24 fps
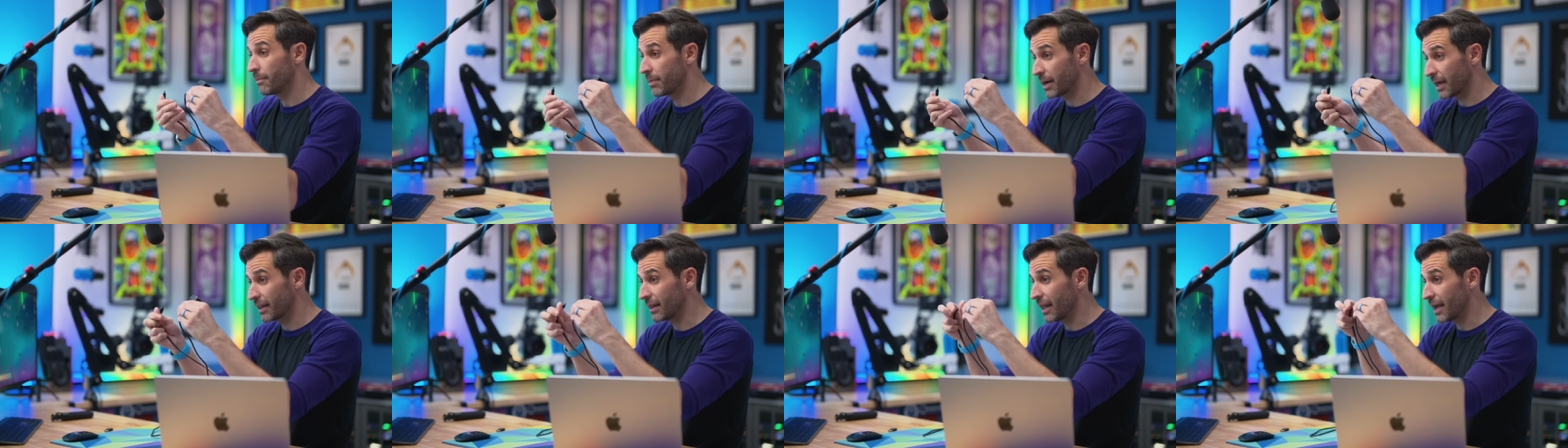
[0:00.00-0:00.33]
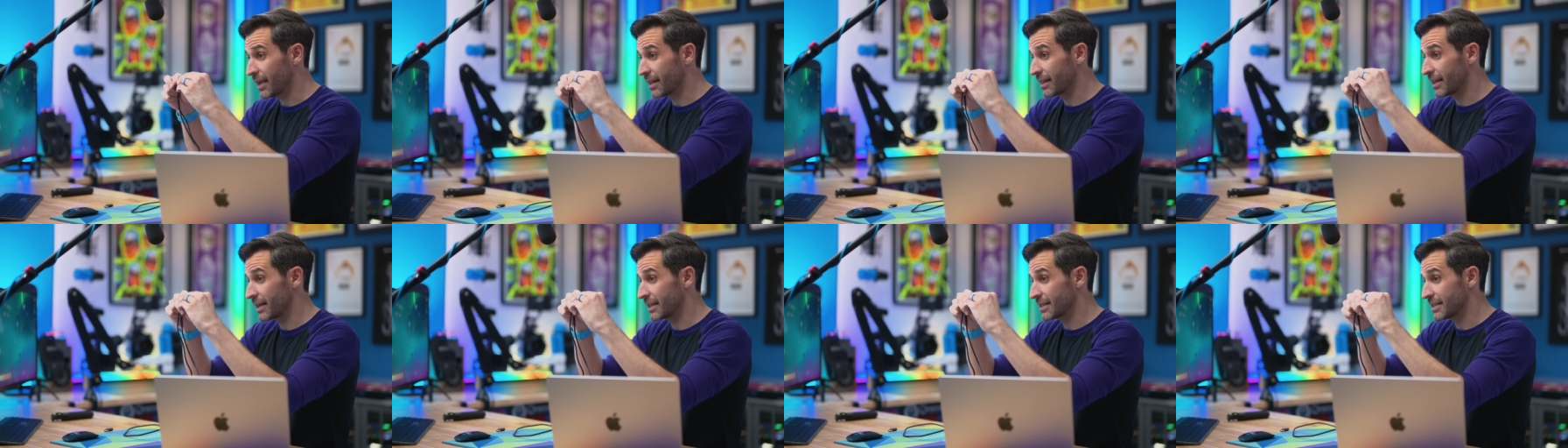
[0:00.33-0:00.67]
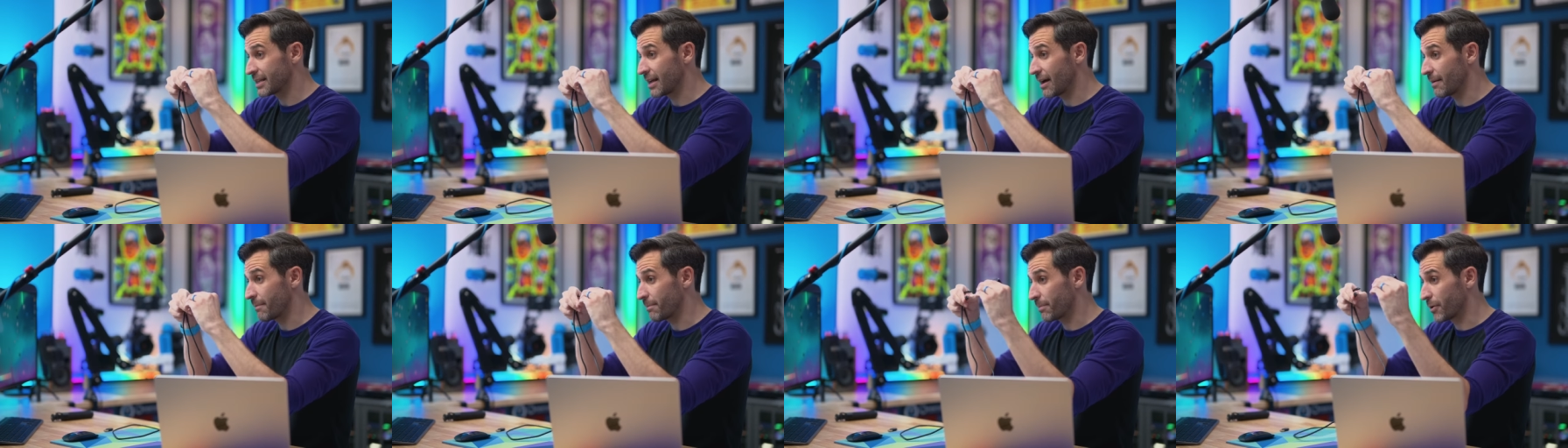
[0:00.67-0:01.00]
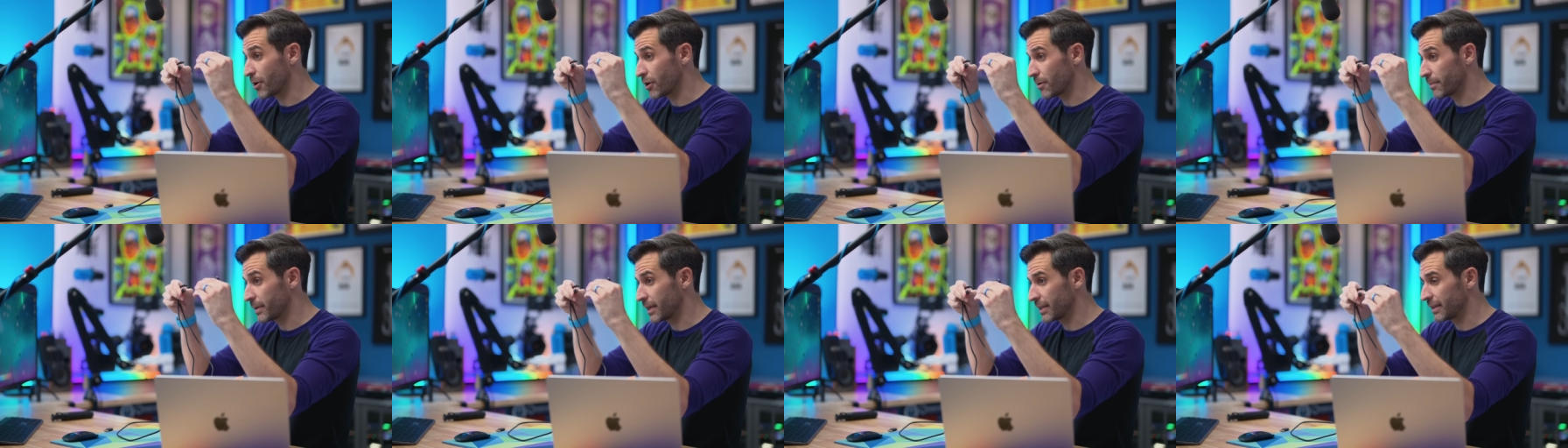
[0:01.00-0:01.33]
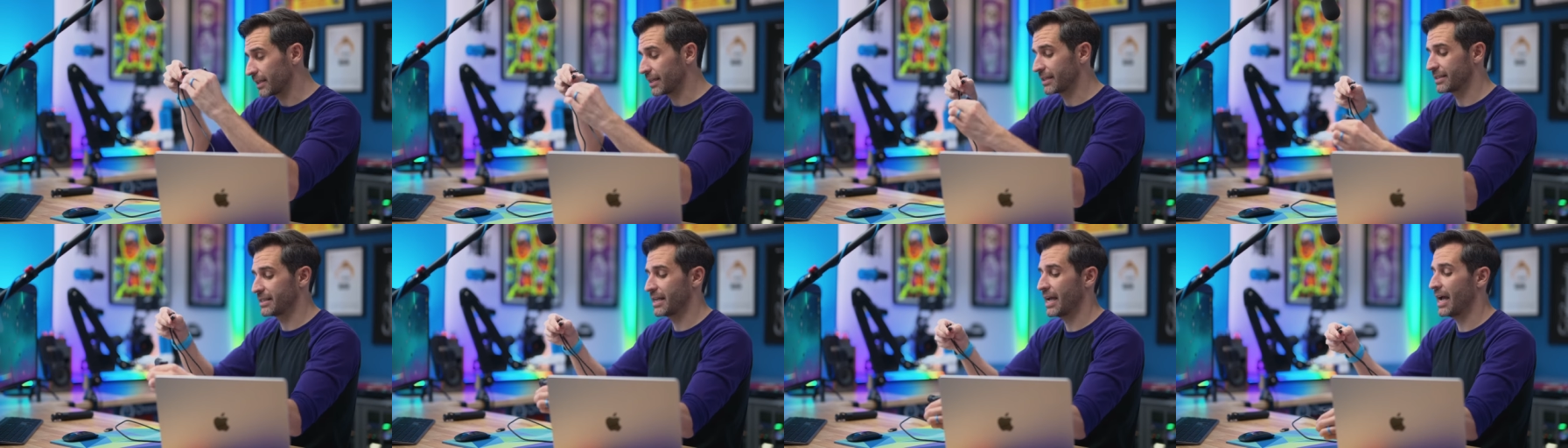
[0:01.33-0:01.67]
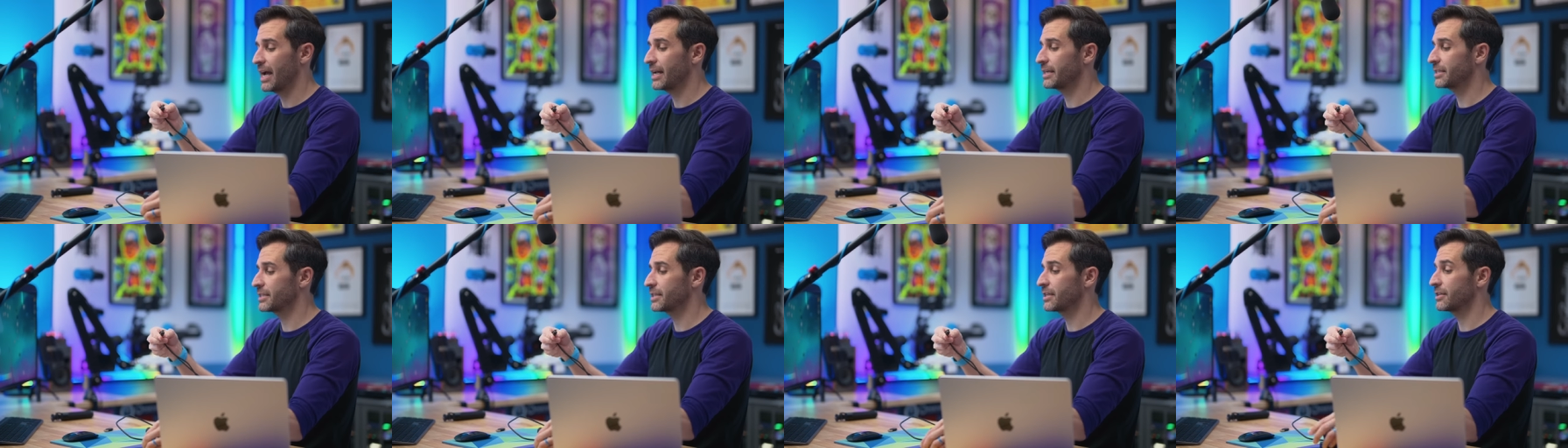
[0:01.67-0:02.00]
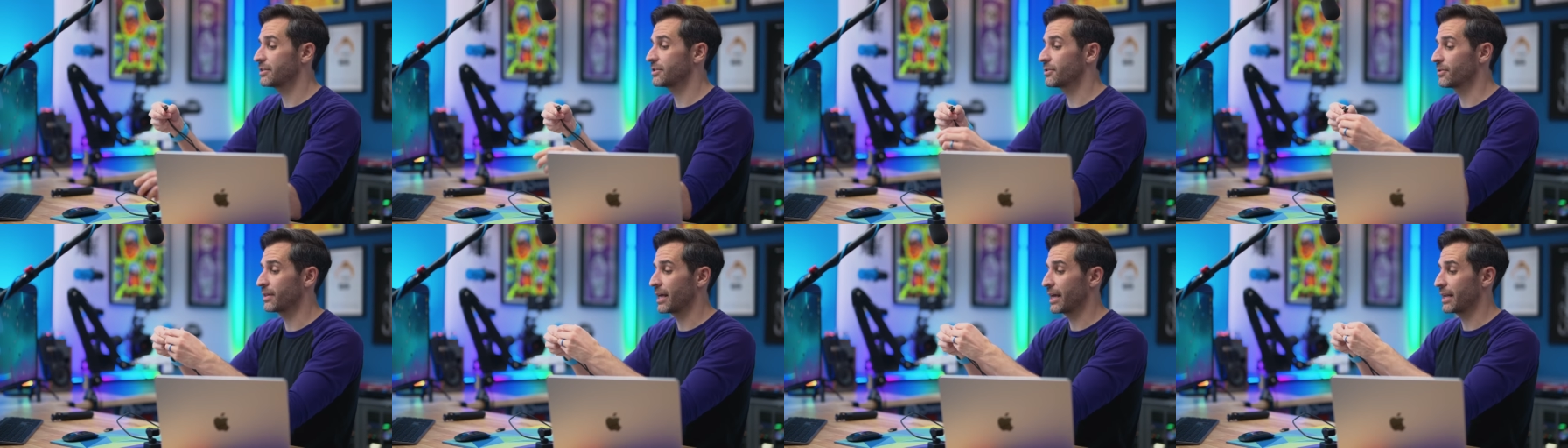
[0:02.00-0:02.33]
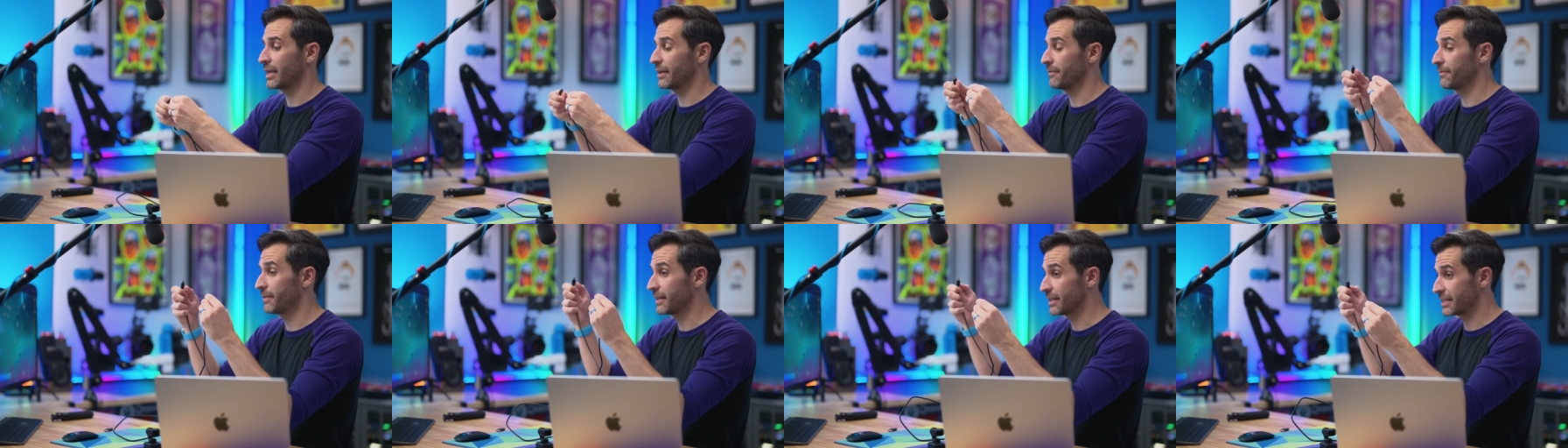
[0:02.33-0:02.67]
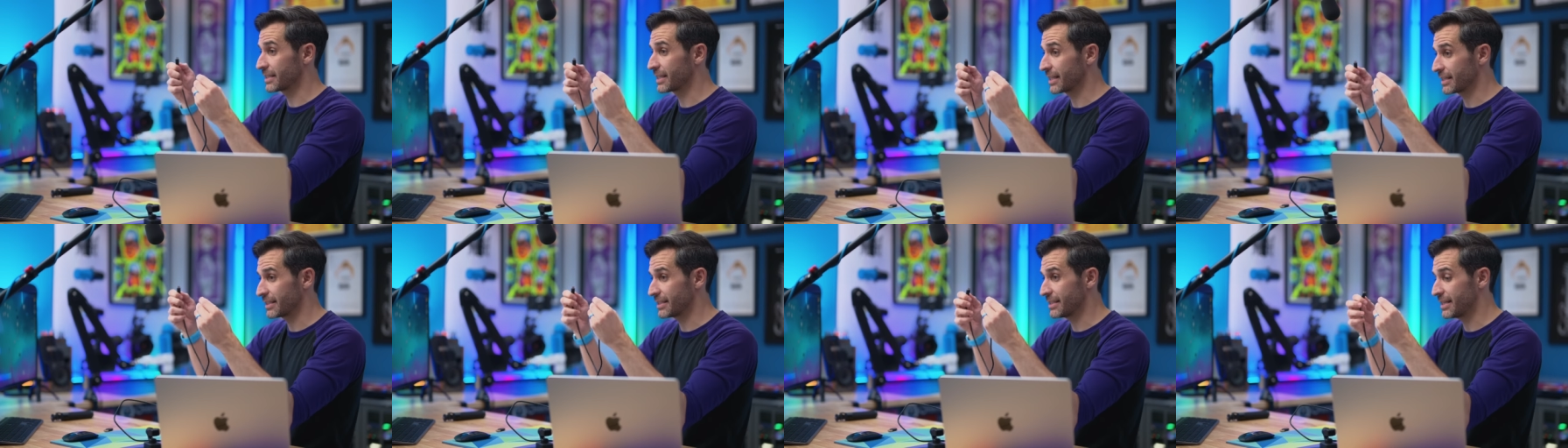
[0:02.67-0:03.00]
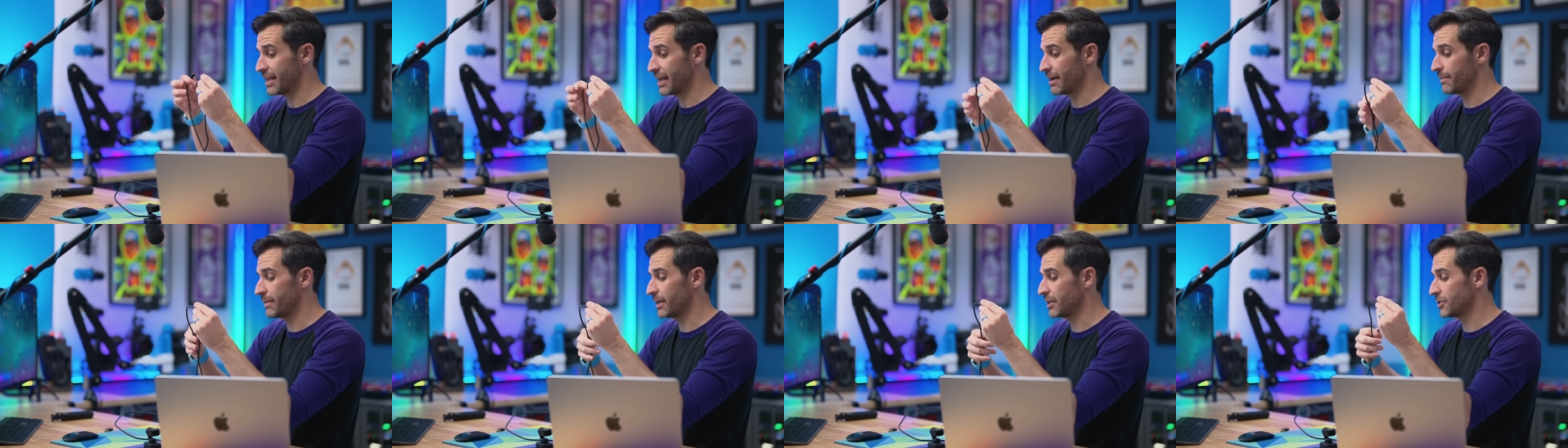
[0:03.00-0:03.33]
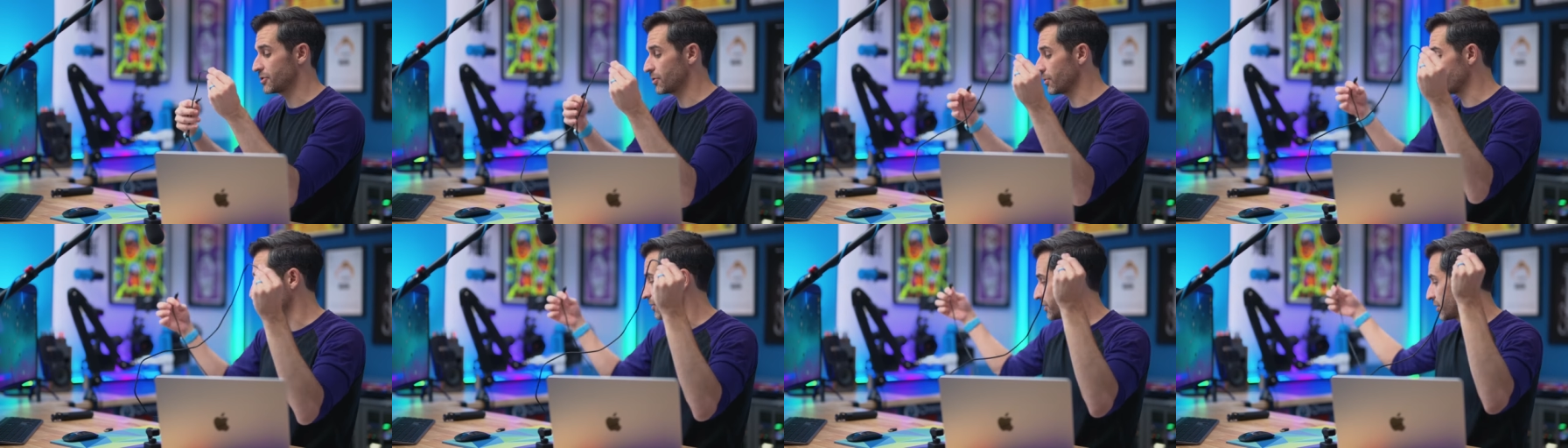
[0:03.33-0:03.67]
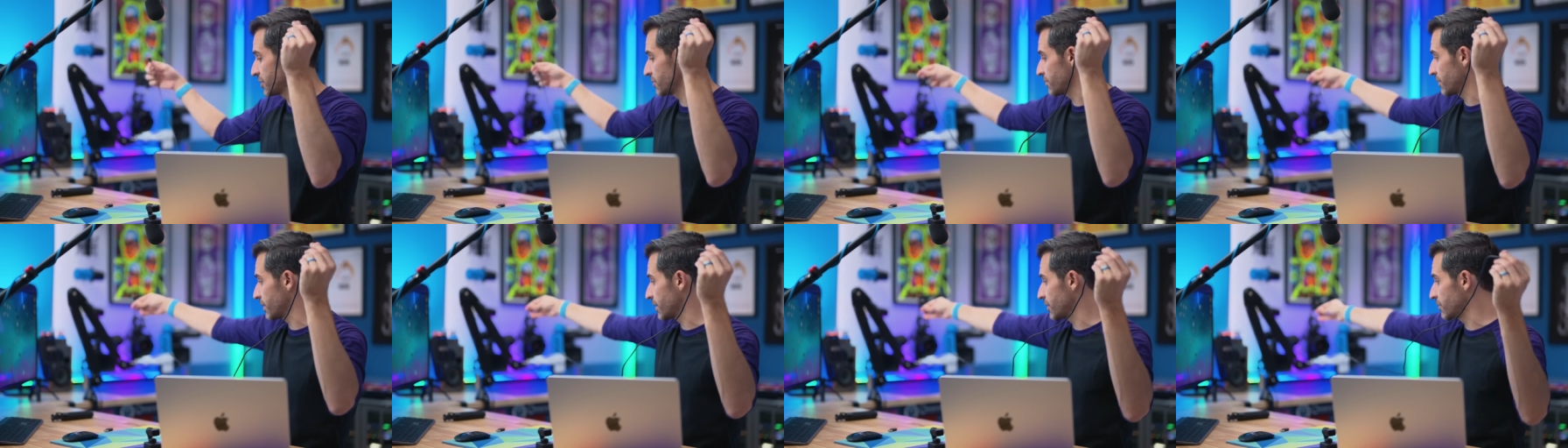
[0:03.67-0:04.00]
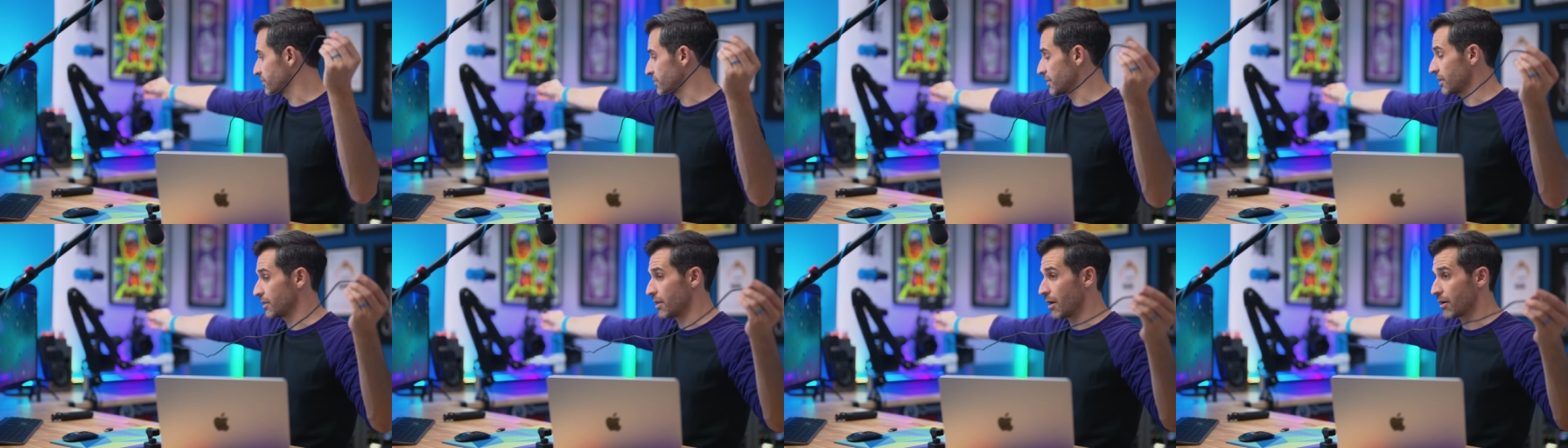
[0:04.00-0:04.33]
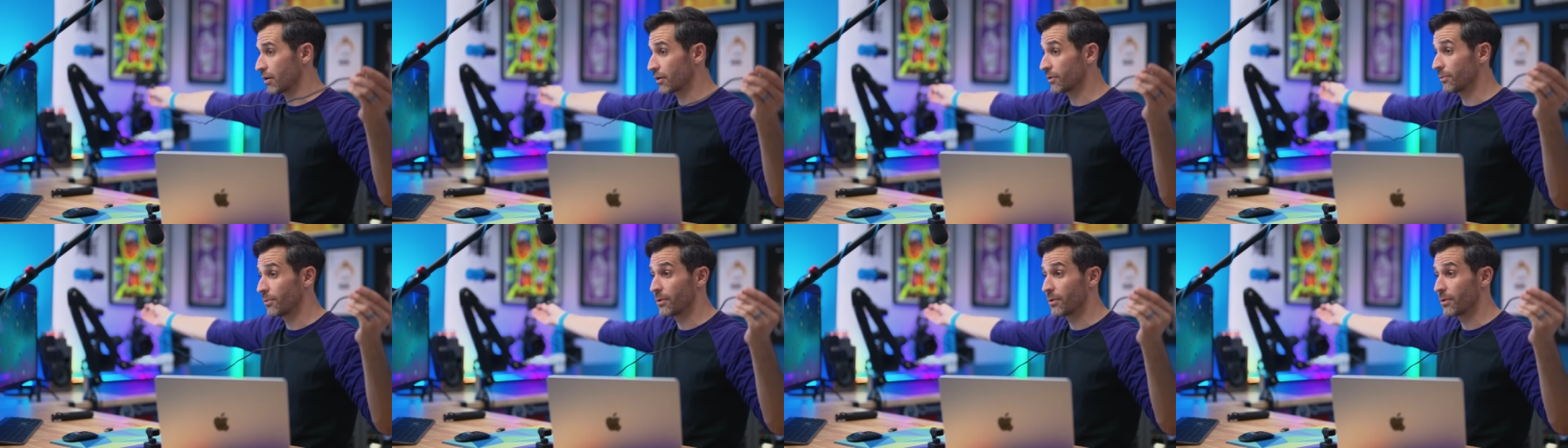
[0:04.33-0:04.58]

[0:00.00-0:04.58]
but I like that it's not permanently attached so that if this gets damaged or you just wanna use a longer